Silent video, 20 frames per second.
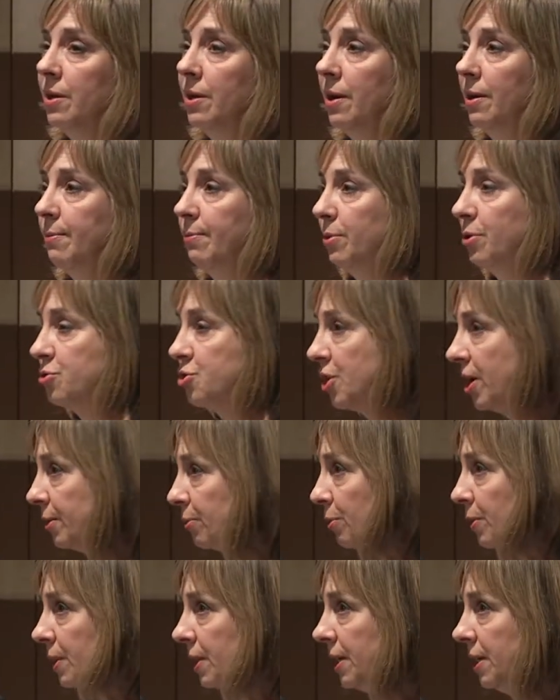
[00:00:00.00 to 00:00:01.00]
um, they're
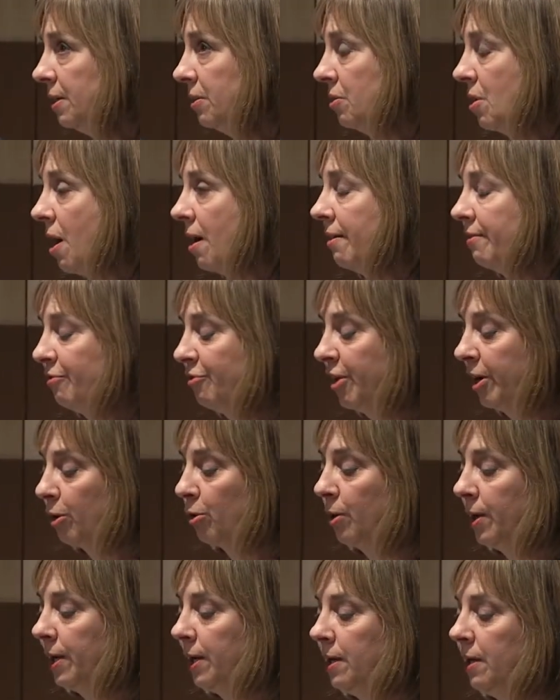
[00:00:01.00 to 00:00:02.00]
generally not
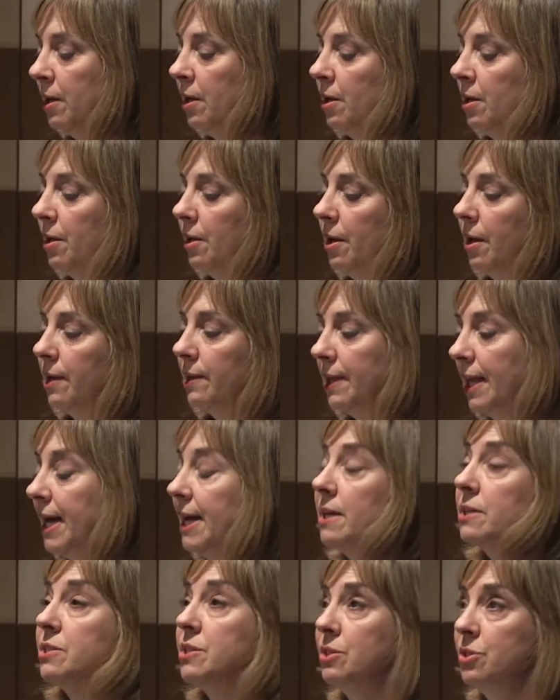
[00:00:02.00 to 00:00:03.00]
very
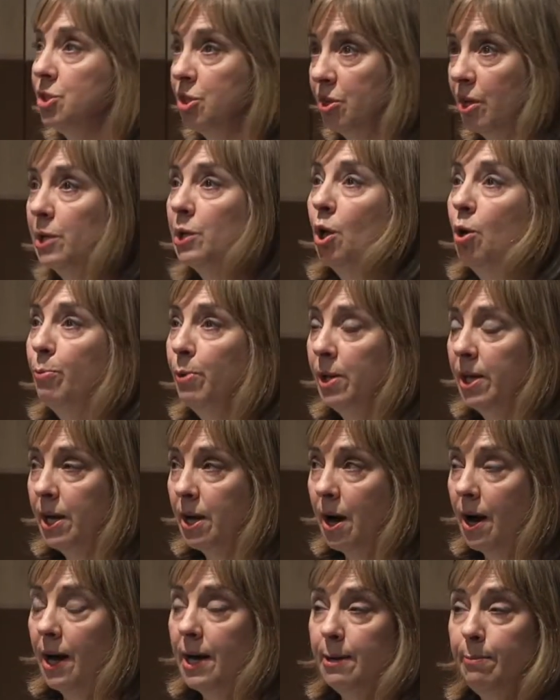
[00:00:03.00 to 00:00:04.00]
linked to the global
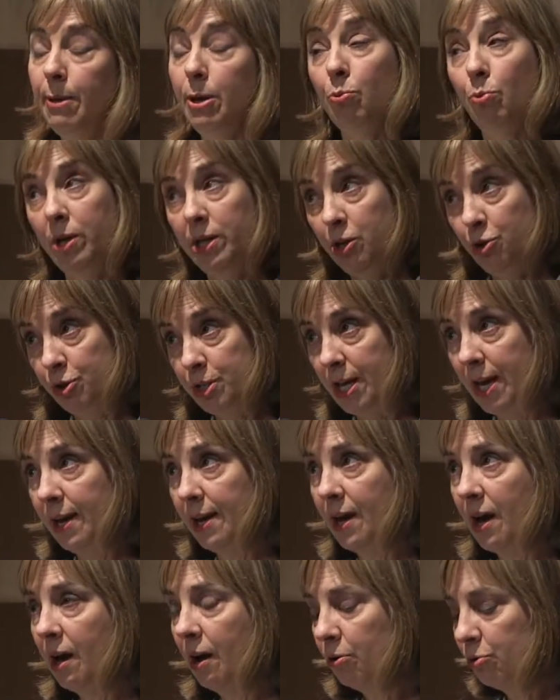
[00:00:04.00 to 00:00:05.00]
economy when you
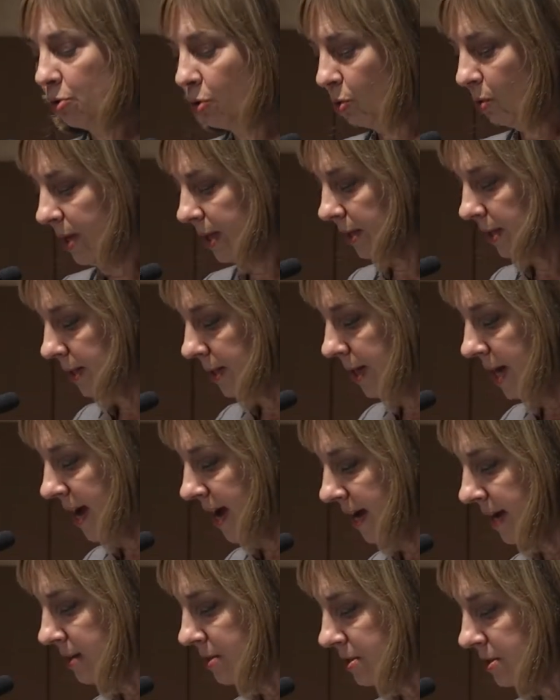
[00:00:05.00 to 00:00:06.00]
take out oil and
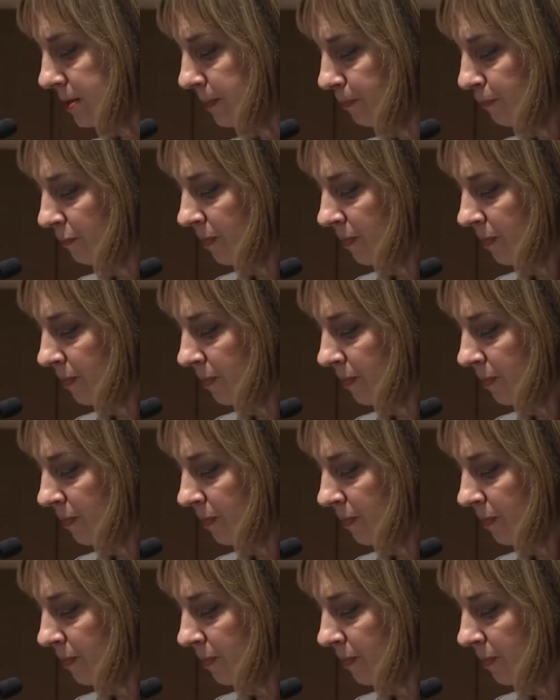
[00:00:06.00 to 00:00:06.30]
gas.